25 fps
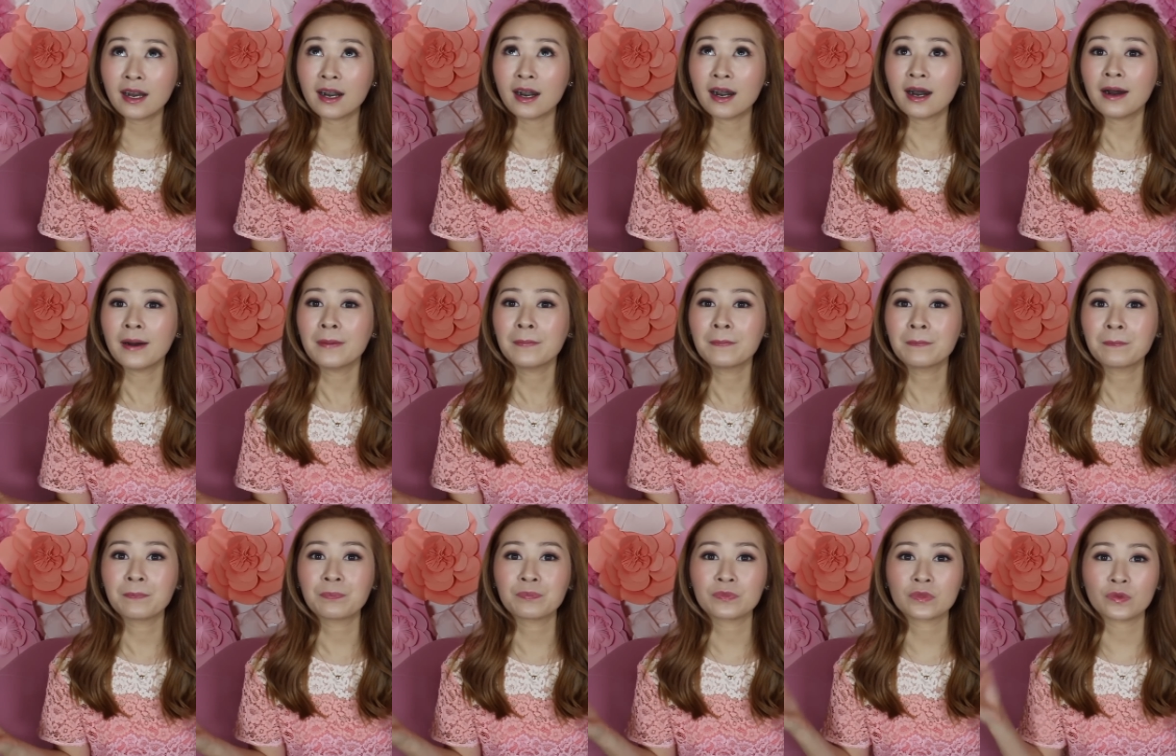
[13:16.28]

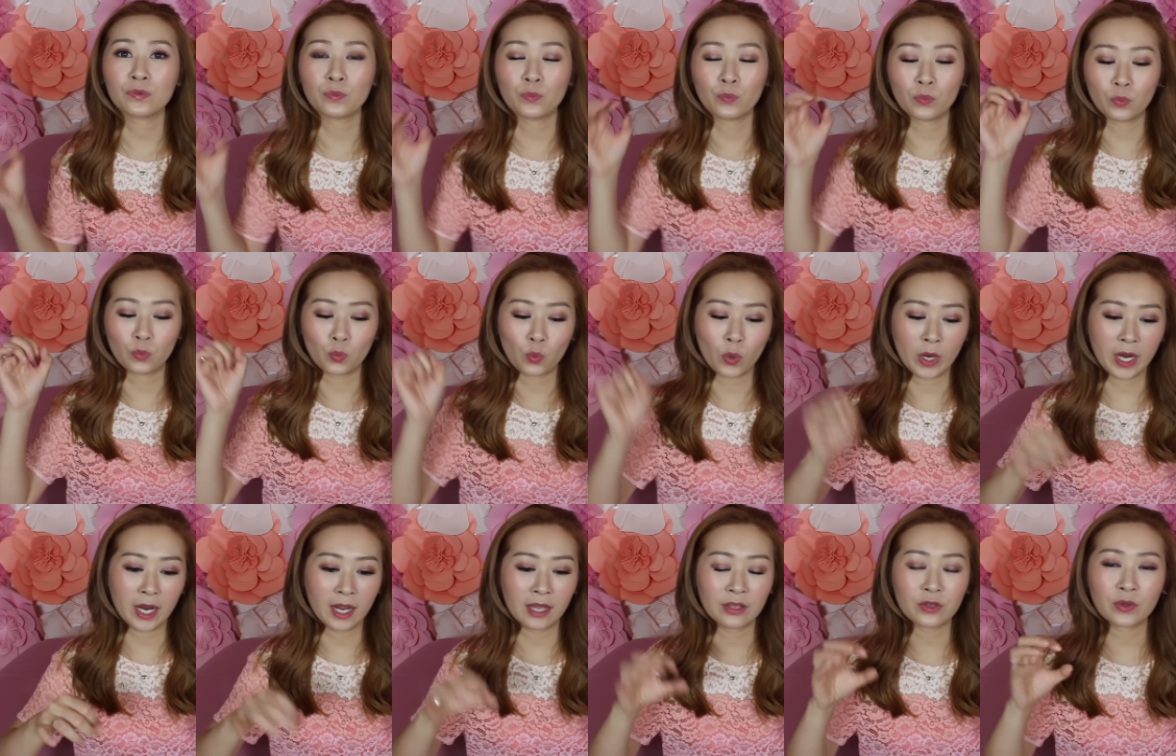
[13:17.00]
um,
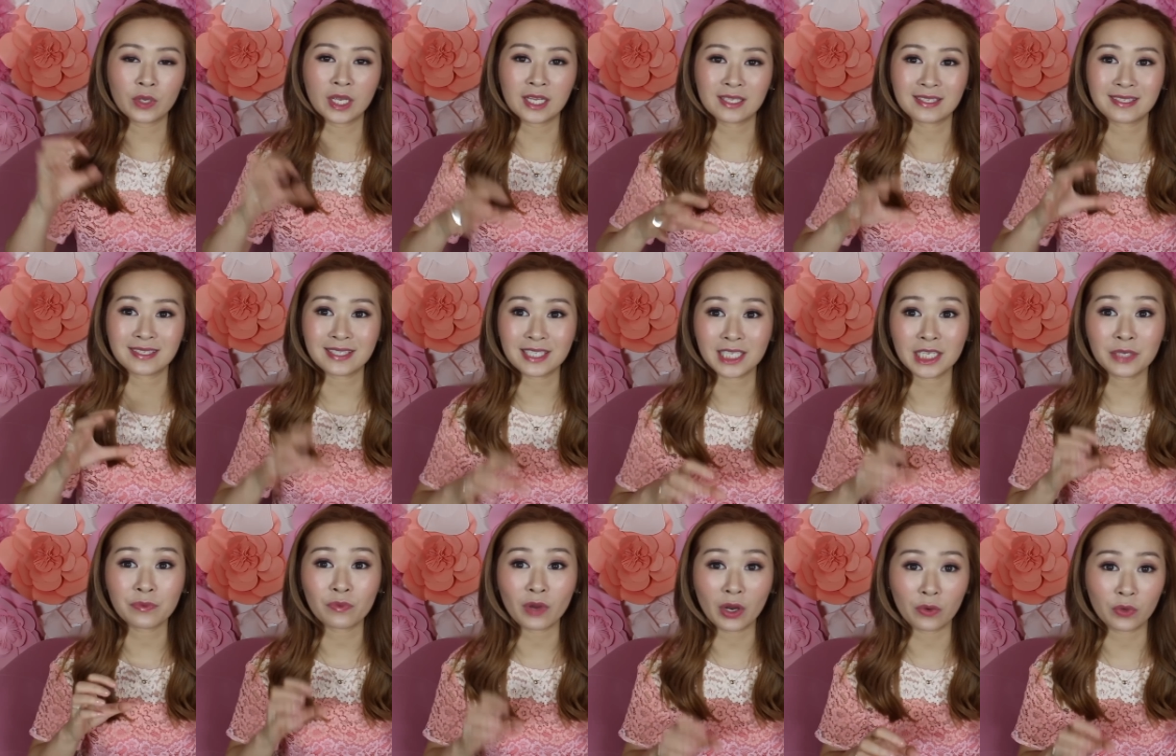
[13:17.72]
where you can
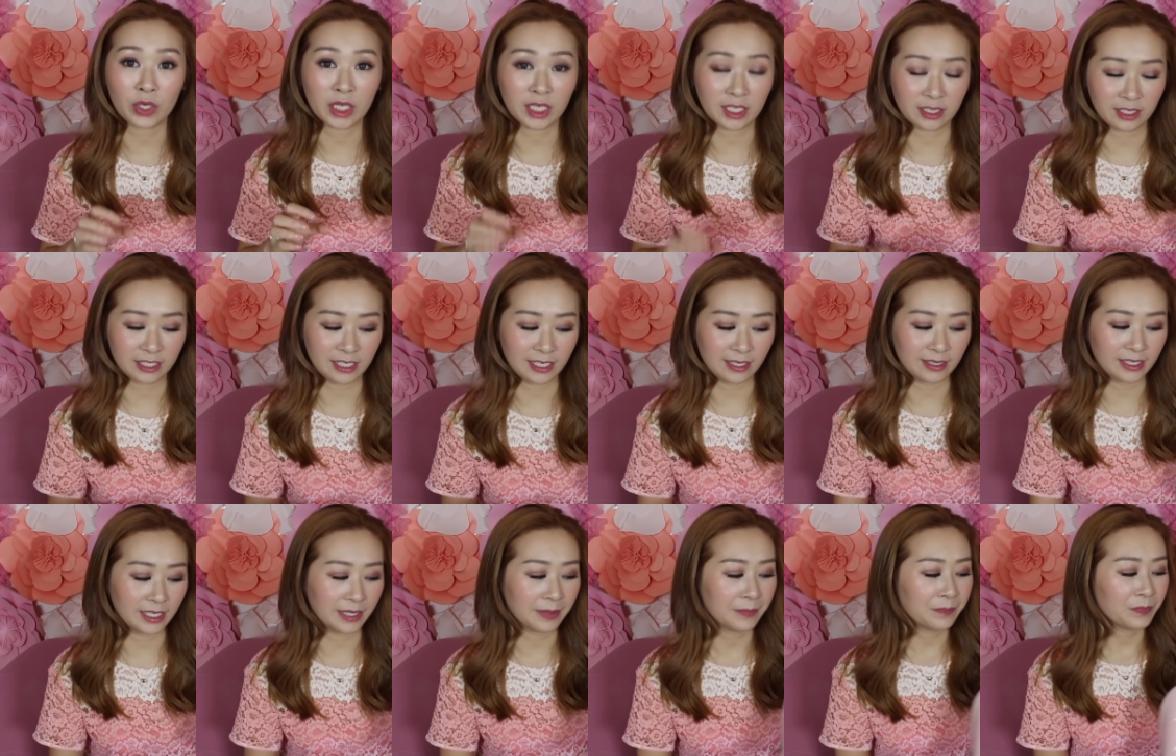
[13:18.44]
see very
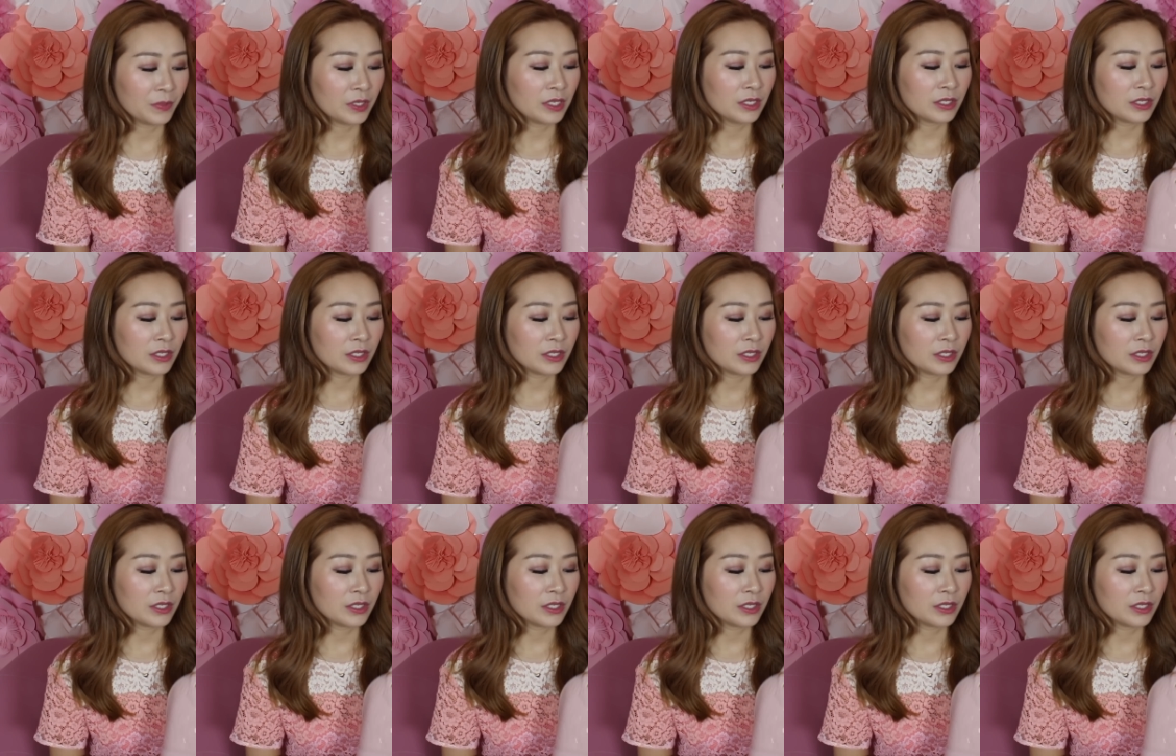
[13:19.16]
clearly